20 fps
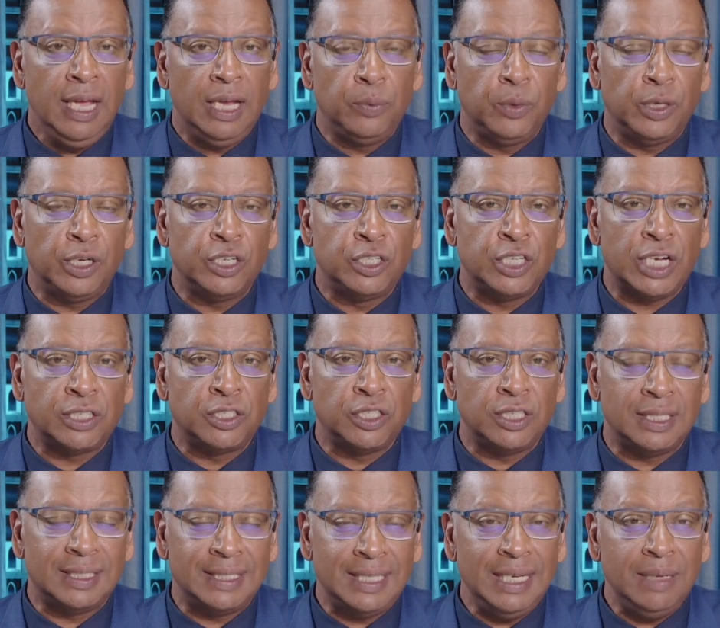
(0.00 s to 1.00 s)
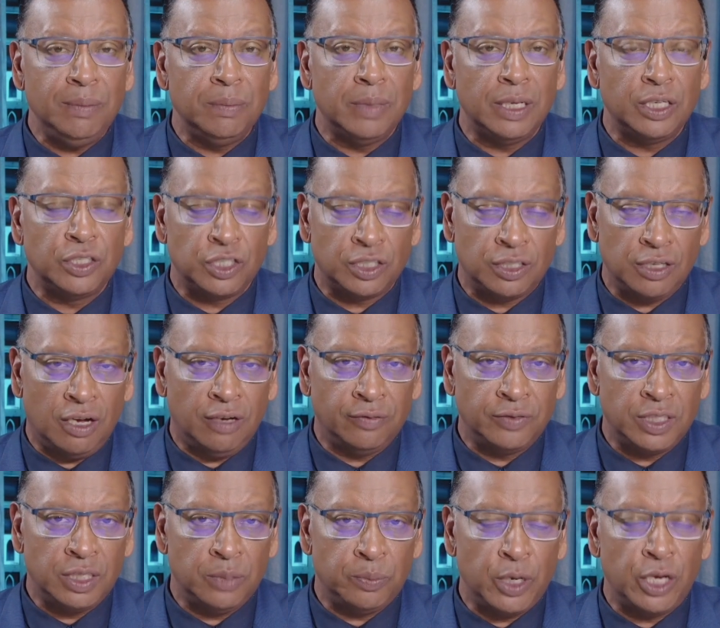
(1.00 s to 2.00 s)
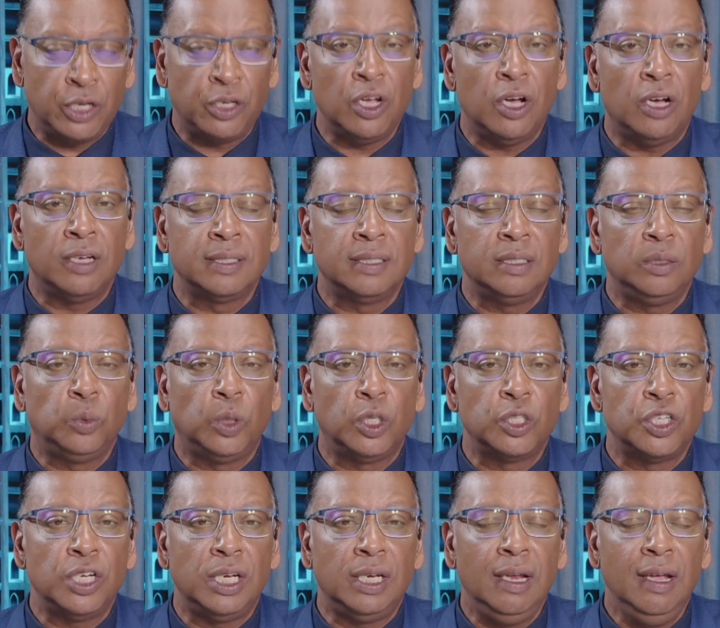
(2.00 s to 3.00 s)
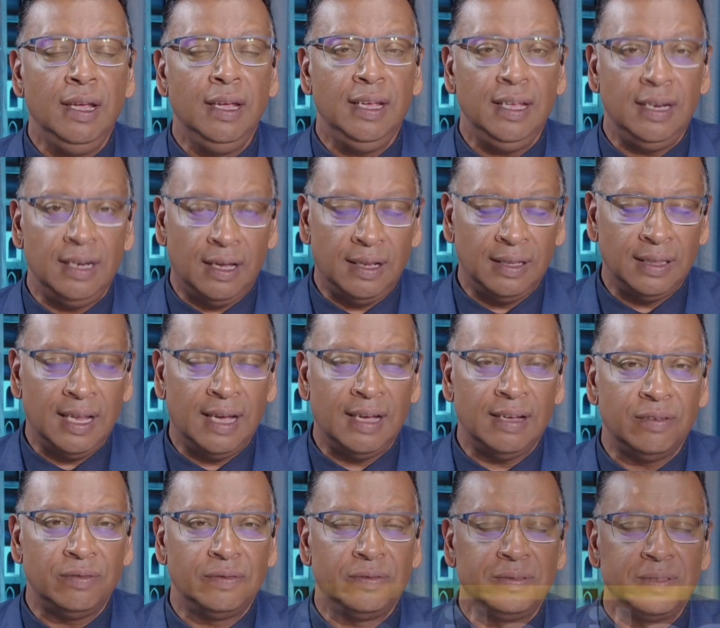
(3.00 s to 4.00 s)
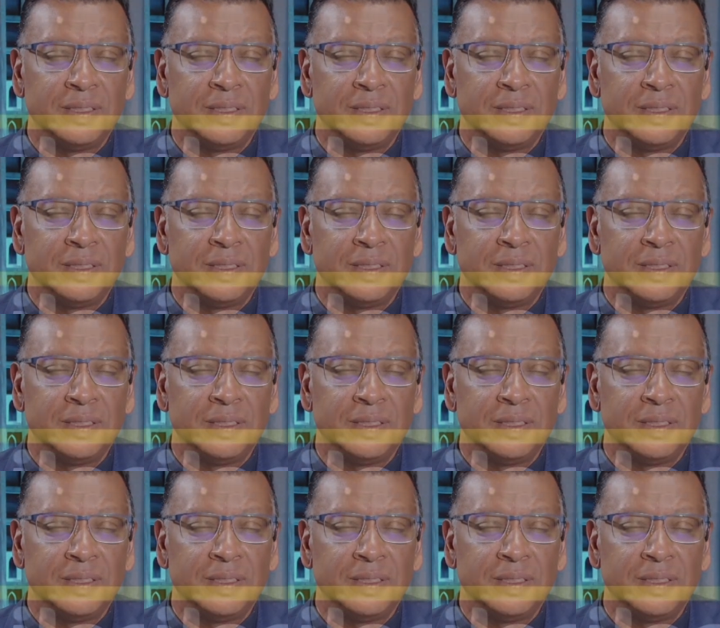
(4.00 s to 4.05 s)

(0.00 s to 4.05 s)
And we're going to chat to the team just after the break. You are still watching Hilaal Live.